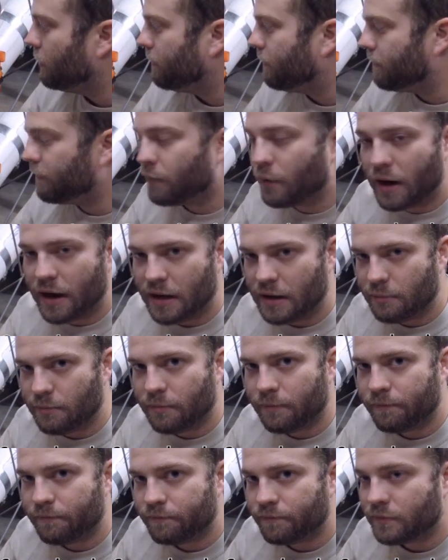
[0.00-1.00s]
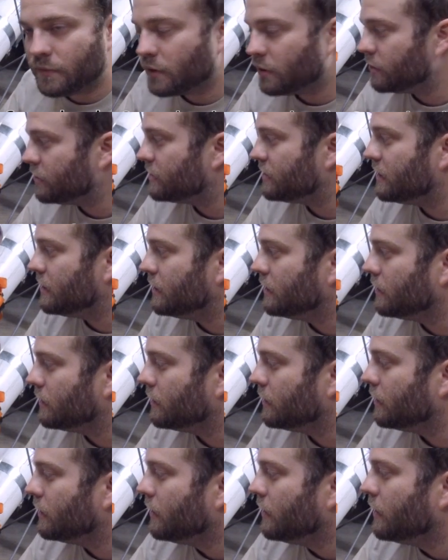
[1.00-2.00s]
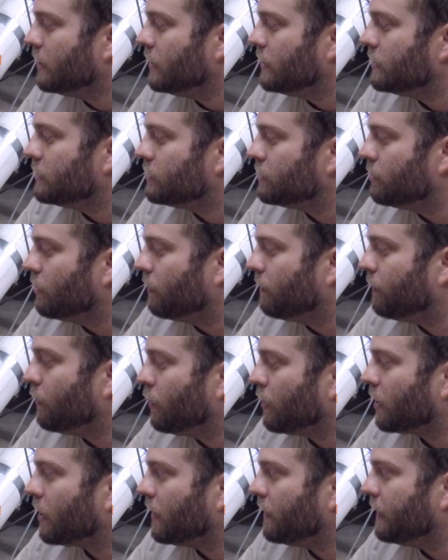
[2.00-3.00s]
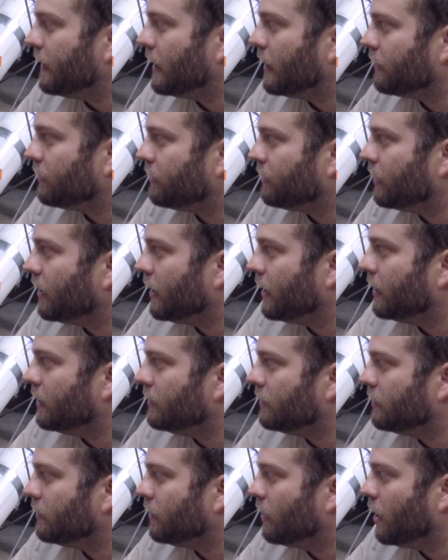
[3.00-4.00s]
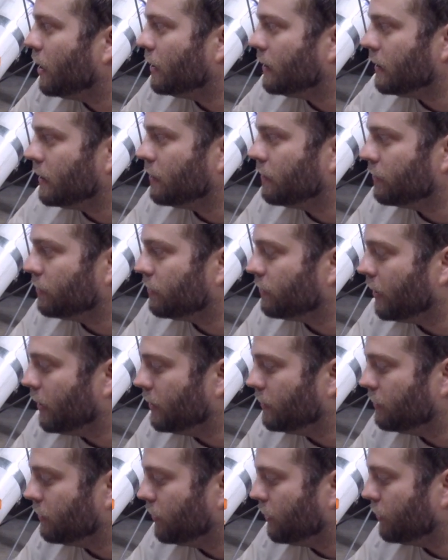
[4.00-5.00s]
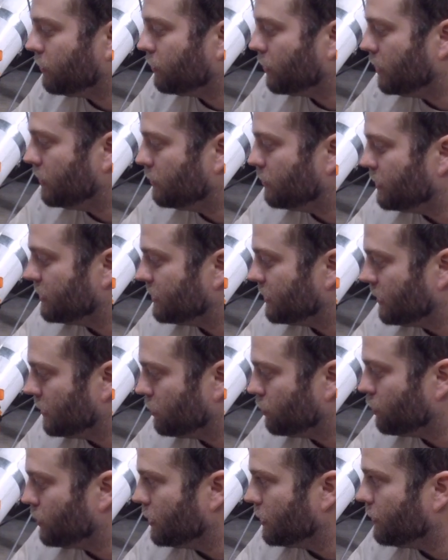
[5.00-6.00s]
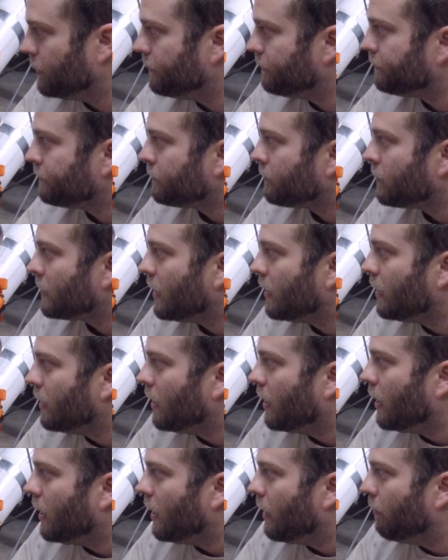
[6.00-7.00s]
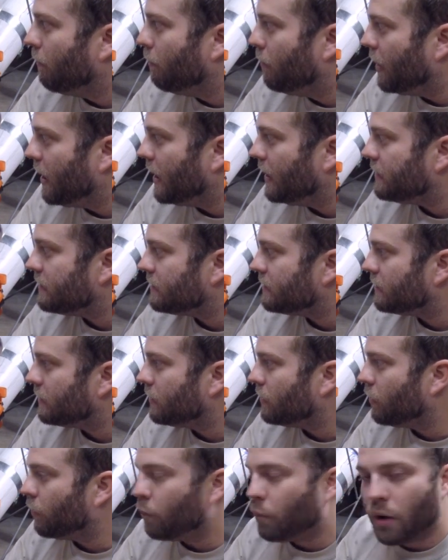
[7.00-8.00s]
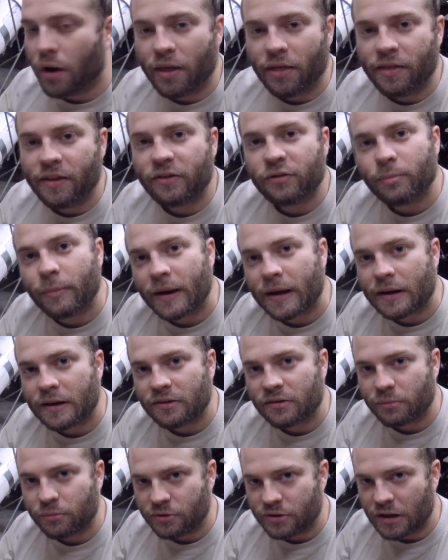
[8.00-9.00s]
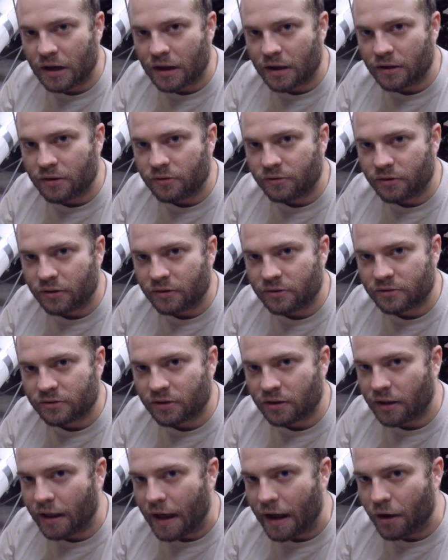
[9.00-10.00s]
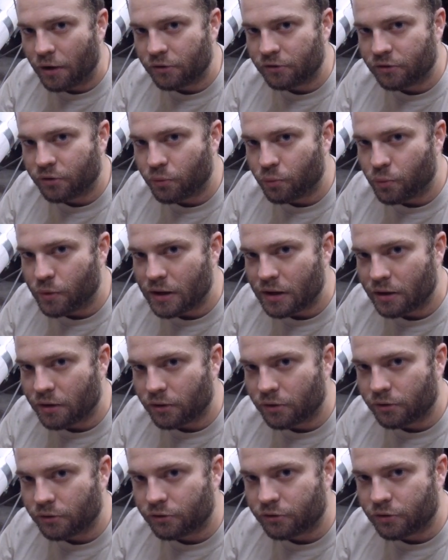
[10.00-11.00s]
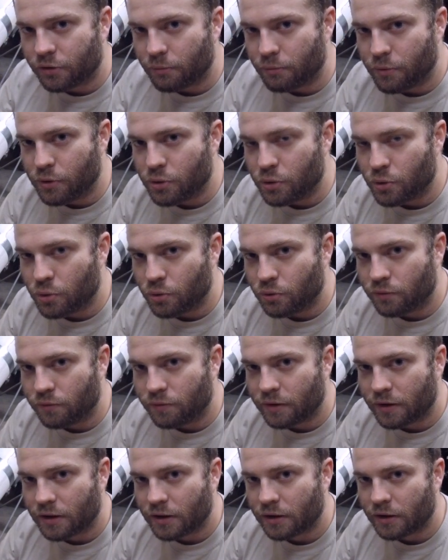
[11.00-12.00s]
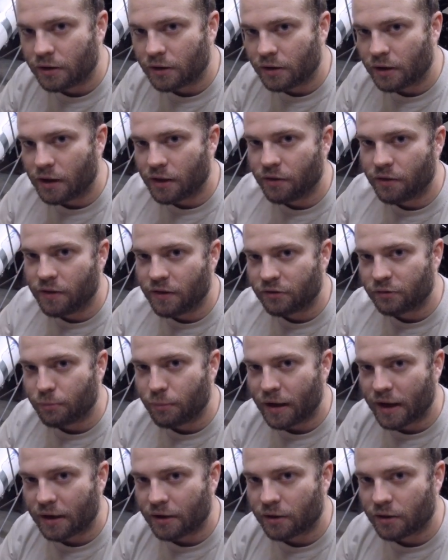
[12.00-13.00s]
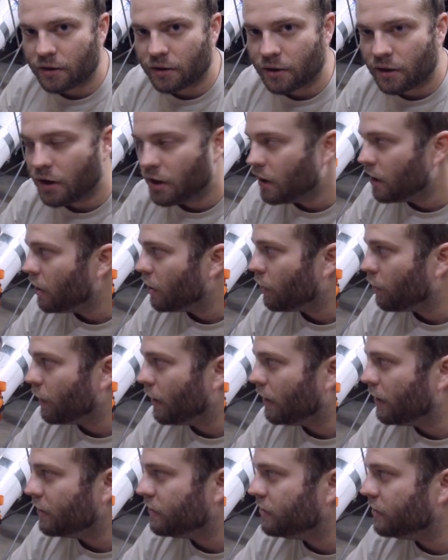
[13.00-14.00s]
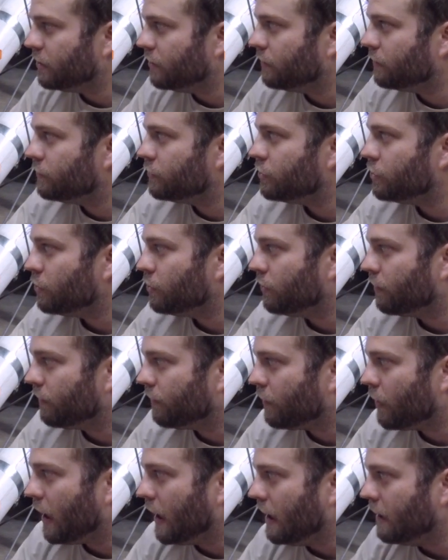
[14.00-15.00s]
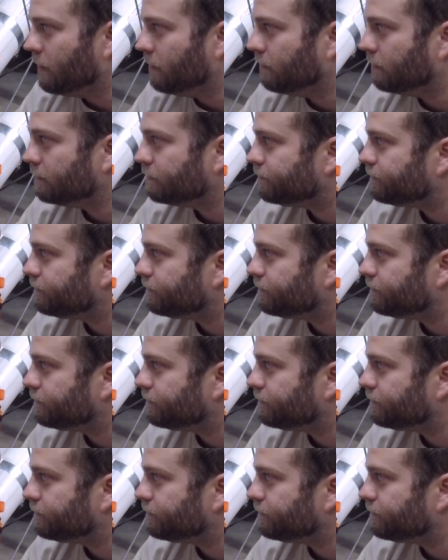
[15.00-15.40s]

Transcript: frame, which is here, to a fork on the outside on either side. So this one is missing its wheel. But what this mechanism does is it allows the wheels to move in this manner relative to the frame.